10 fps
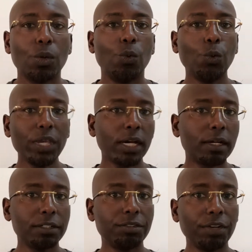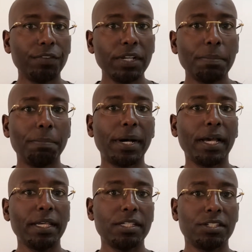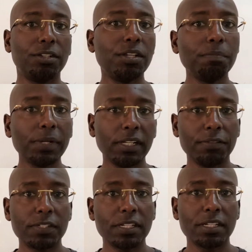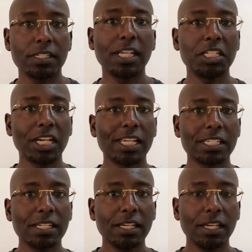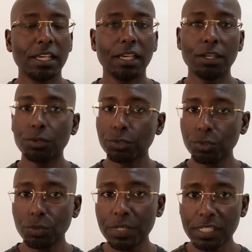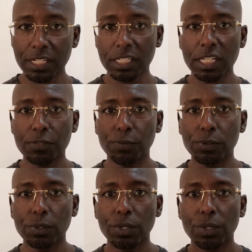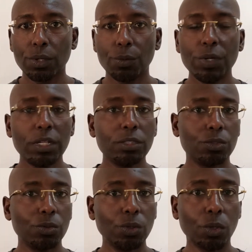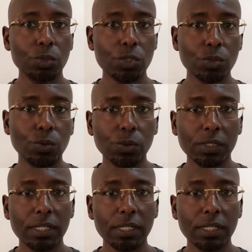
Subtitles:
we are driven by certain beliefs, such as in order to be successful, we need to go to school,